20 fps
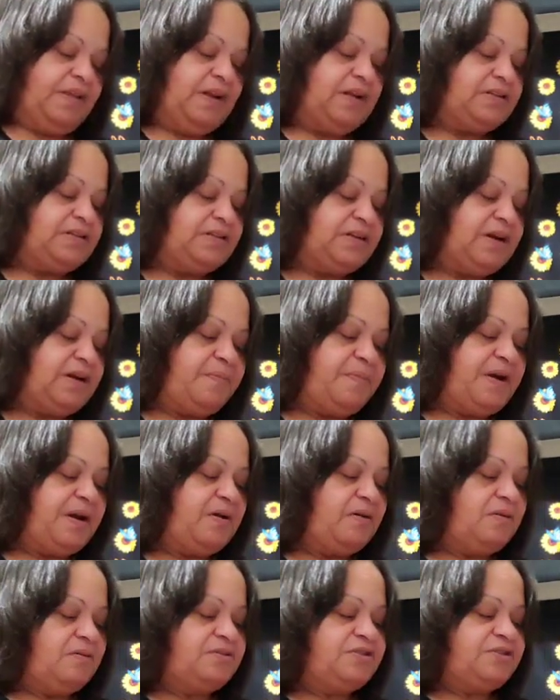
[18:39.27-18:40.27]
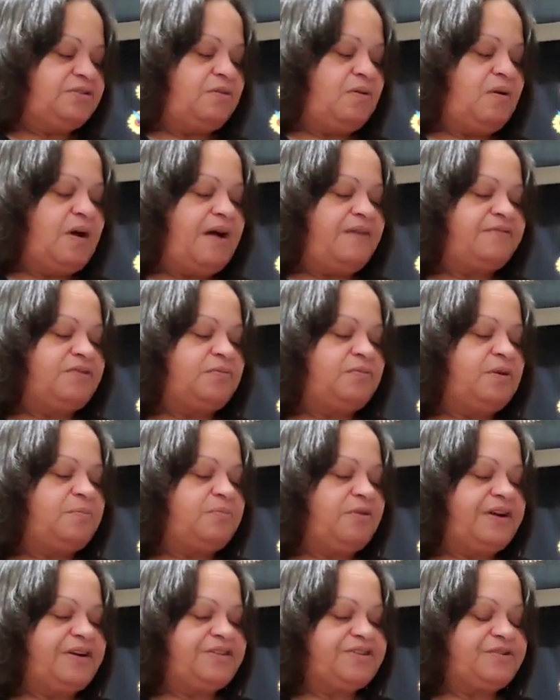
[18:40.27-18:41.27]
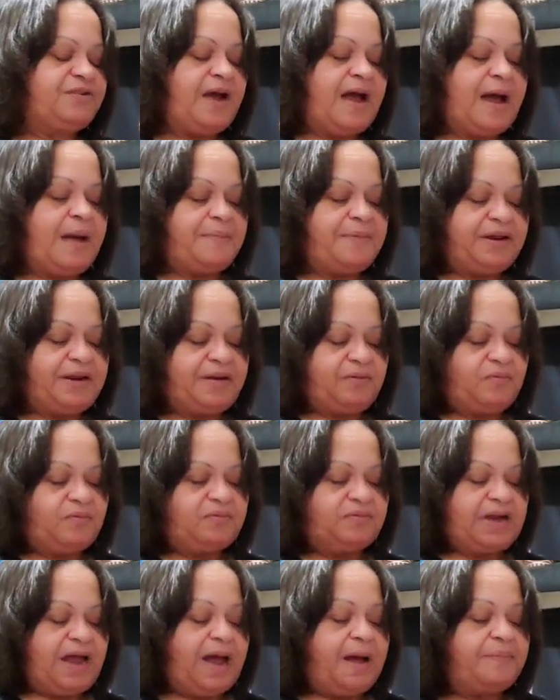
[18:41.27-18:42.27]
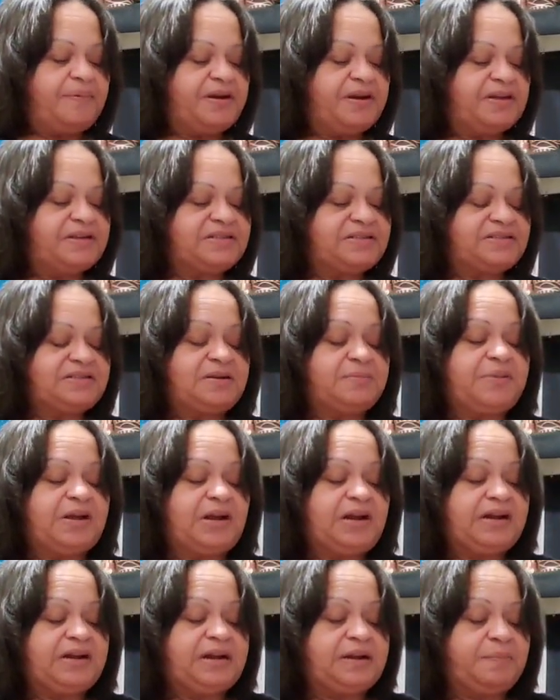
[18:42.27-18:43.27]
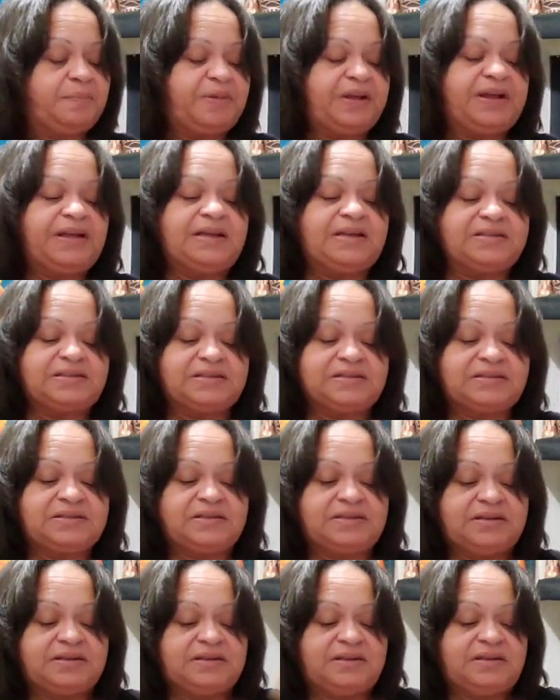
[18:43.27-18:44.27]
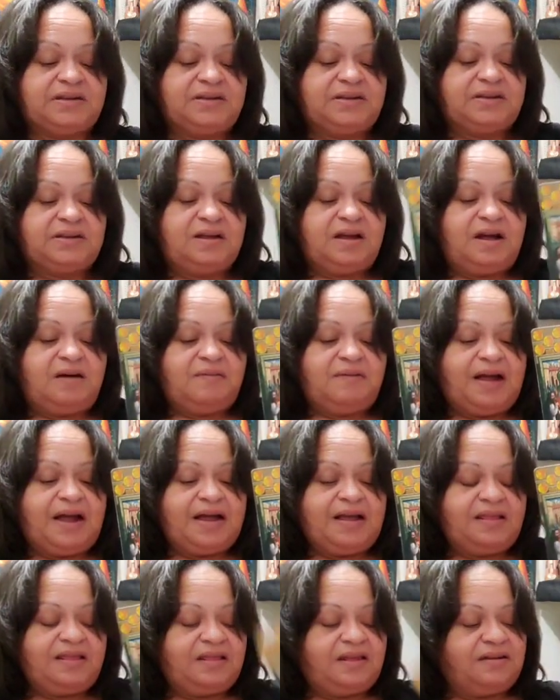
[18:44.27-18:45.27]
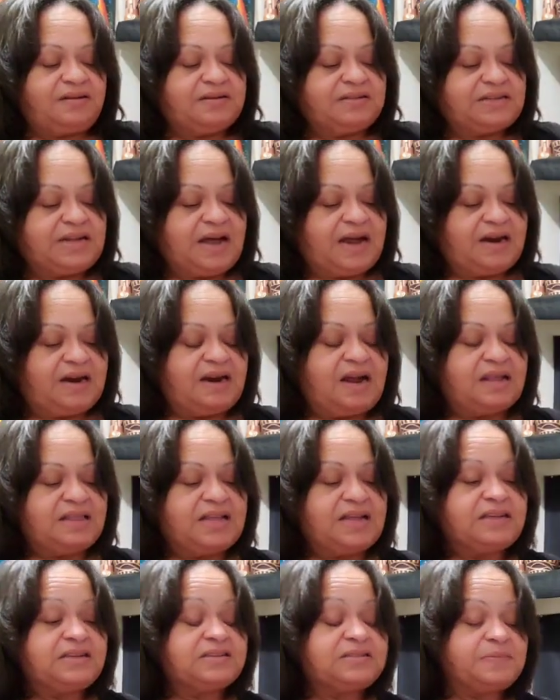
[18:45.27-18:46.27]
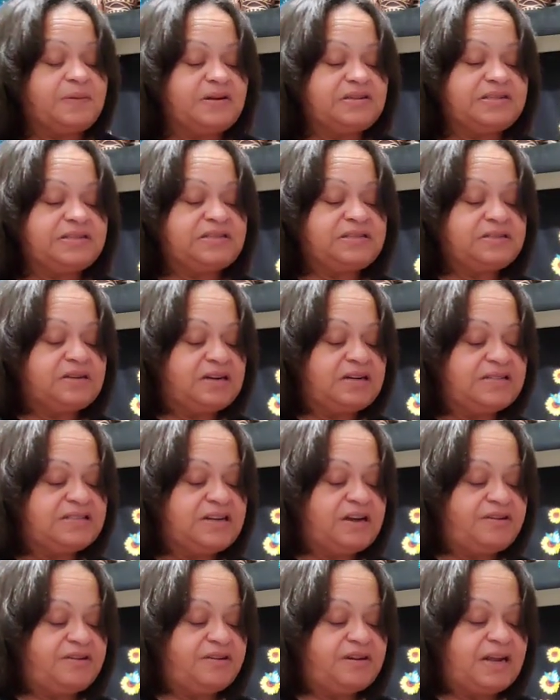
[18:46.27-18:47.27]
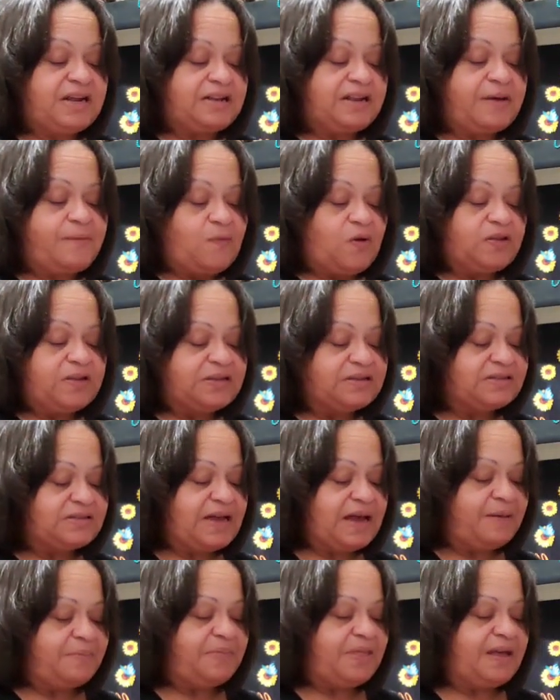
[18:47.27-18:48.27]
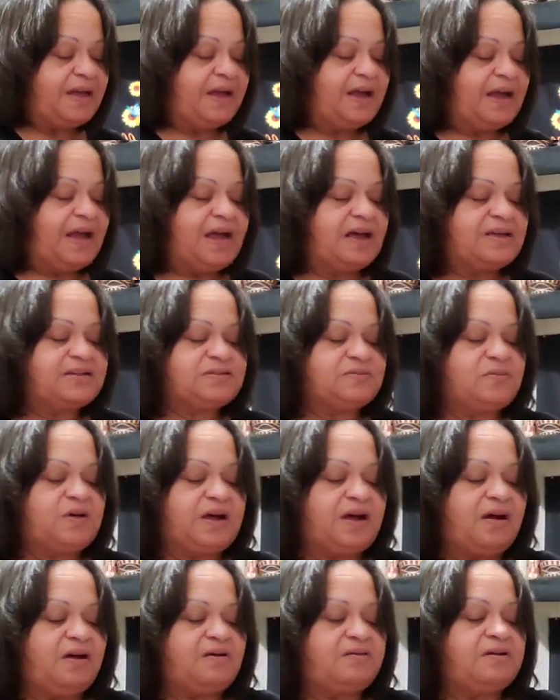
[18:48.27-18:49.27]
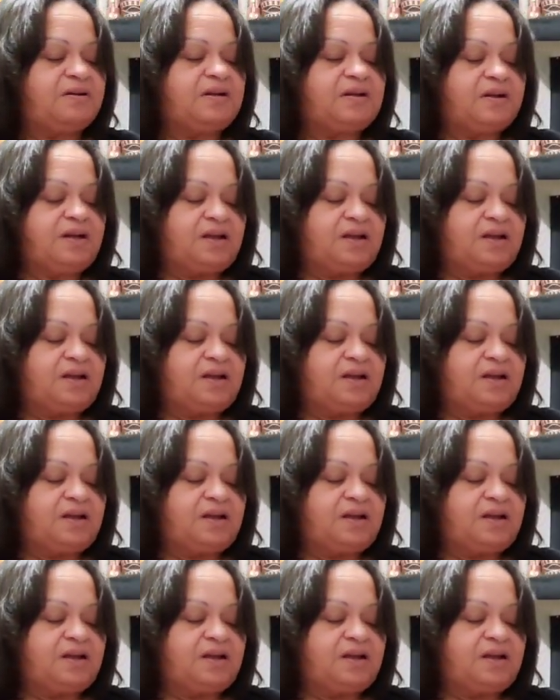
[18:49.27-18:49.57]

The Ten of Pentacles. You go after what brings you happy, happiness, stability, peace. All right, there's that. And I think this person is going to tell you that they want the same thing as well.